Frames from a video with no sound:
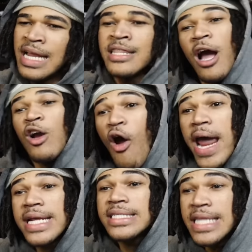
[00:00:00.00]
The
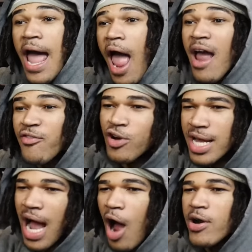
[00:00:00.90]
greatest thing ever, nigga.
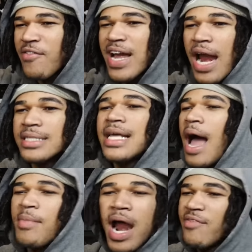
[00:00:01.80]
I don't even gotta say,
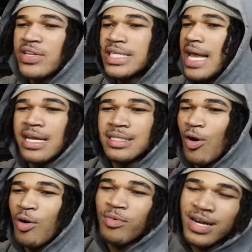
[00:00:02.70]
I'm not even saying the song, bro.